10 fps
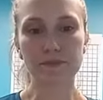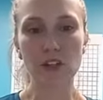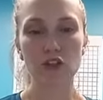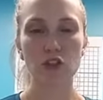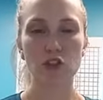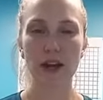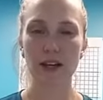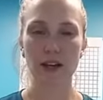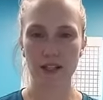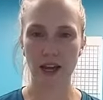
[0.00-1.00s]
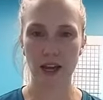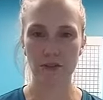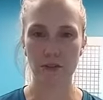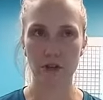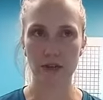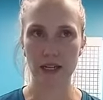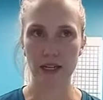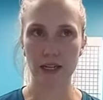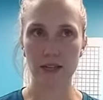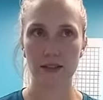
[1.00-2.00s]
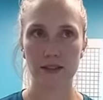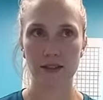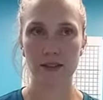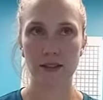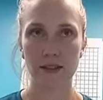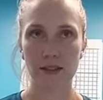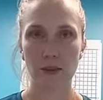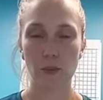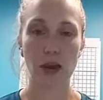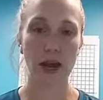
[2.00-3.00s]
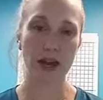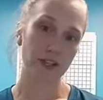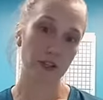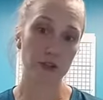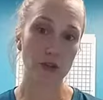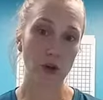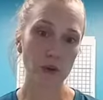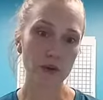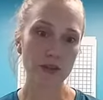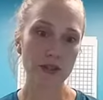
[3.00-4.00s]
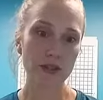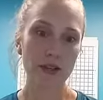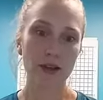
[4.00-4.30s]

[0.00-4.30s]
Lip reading: Try not to have your knee pass your toes.